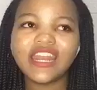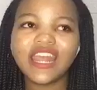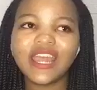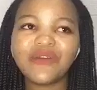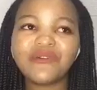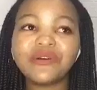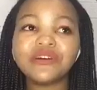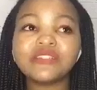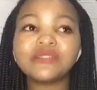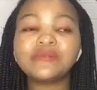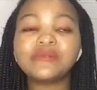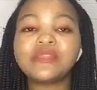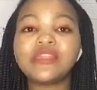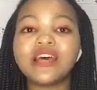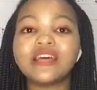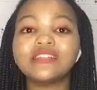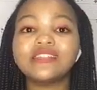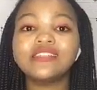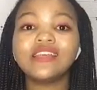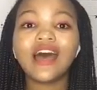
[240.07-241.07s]
it was
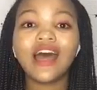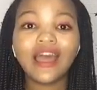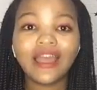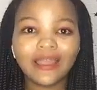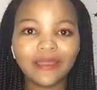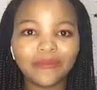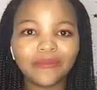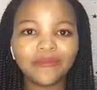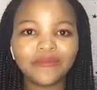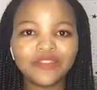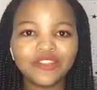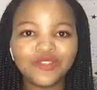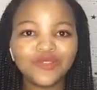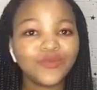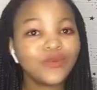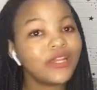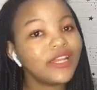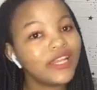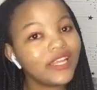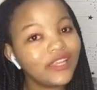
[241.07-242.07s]
the time to
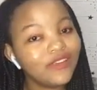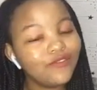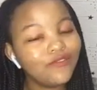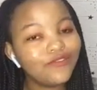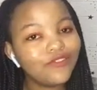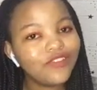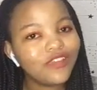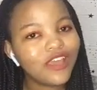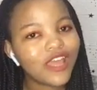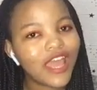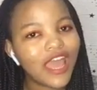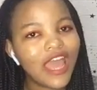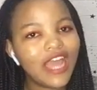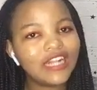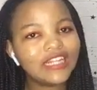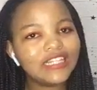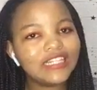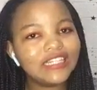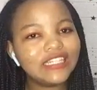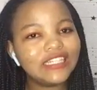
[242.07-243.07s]
leave,
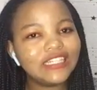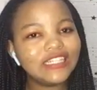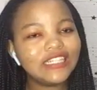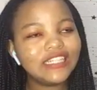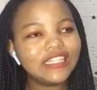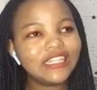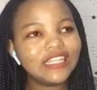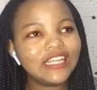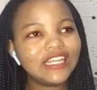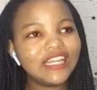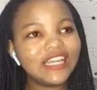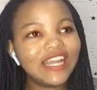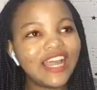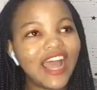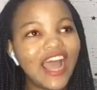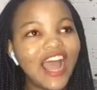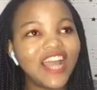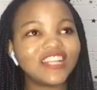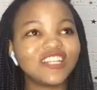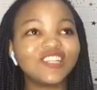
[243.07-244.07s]
and
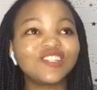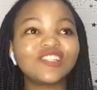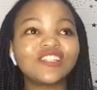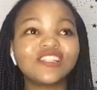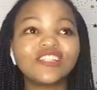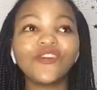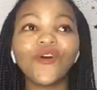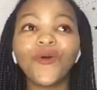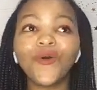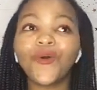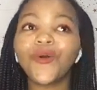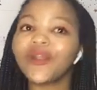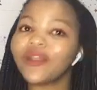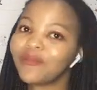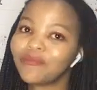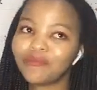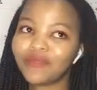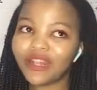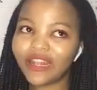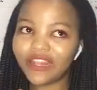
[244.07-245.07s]
I just still
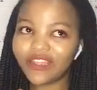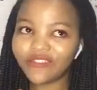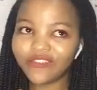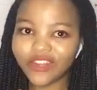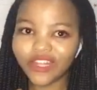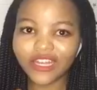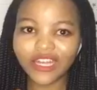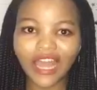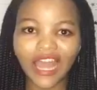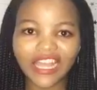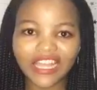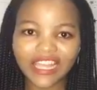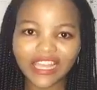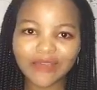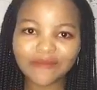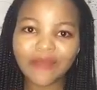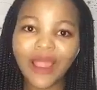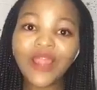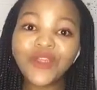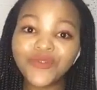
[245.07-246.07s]
couldn't believe it. Like,
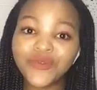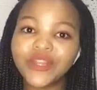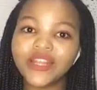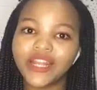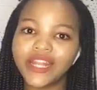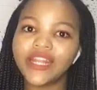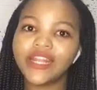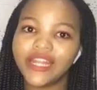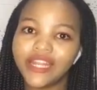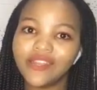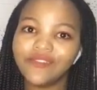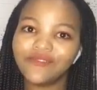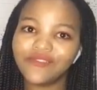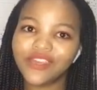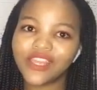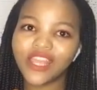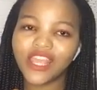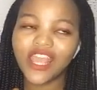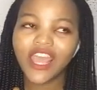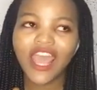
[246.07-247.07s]
am I really
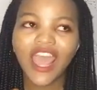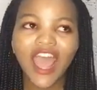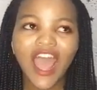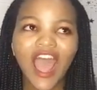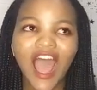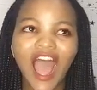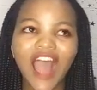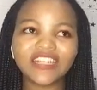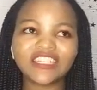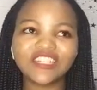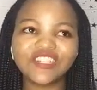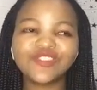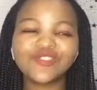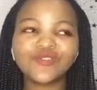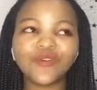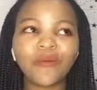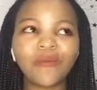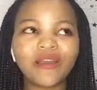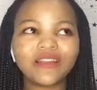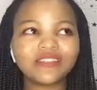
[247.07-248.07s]
leaving? I just
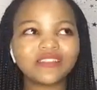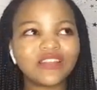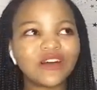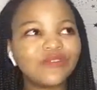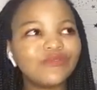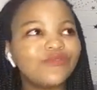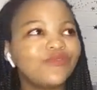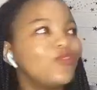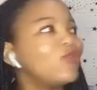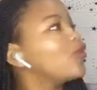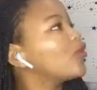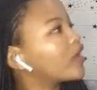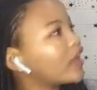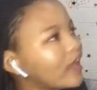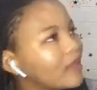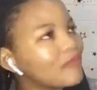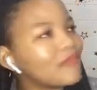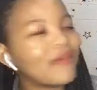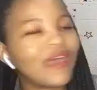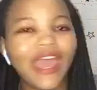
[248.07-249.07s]
saw myself
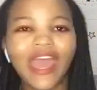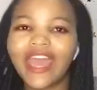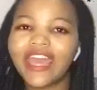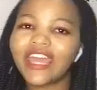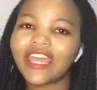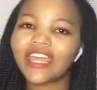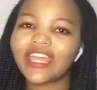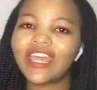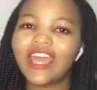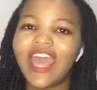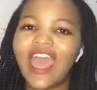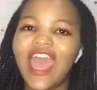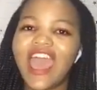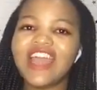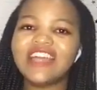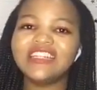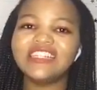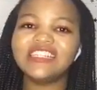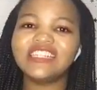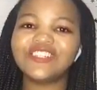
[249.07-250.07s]
looking back
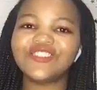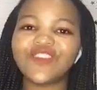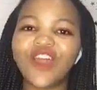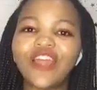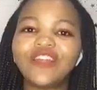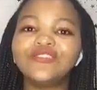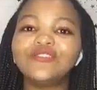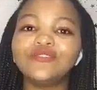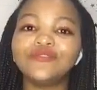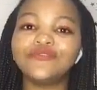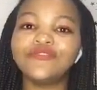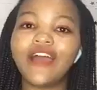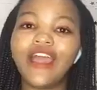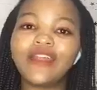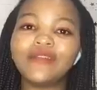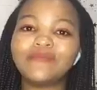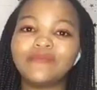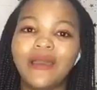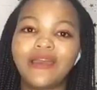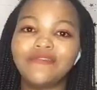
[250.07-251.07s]
and trying to
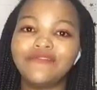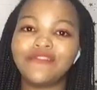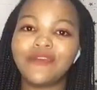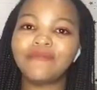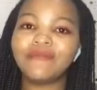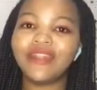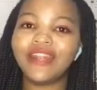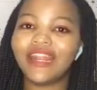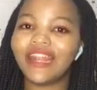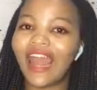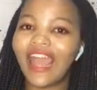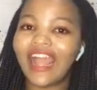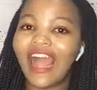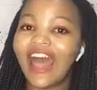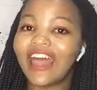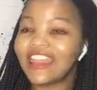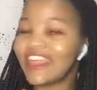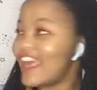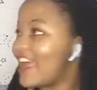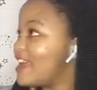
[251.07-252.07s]
find my family. Like,
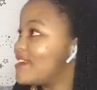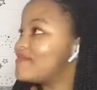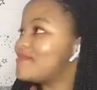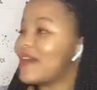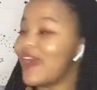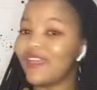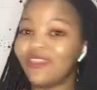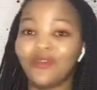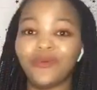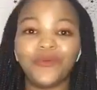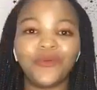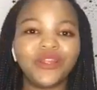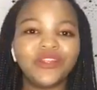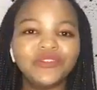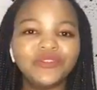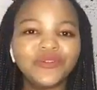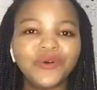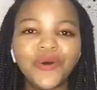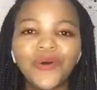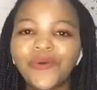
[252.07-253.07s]
are they by the
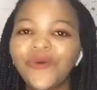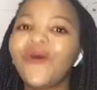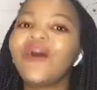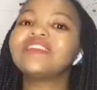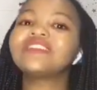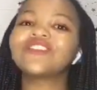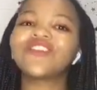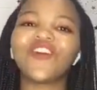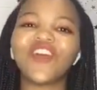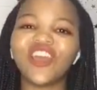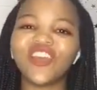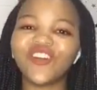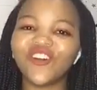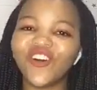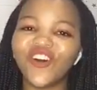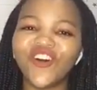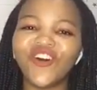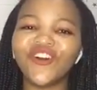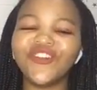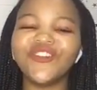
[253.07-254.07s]
window? What's going
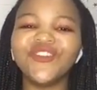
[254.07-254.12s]
on?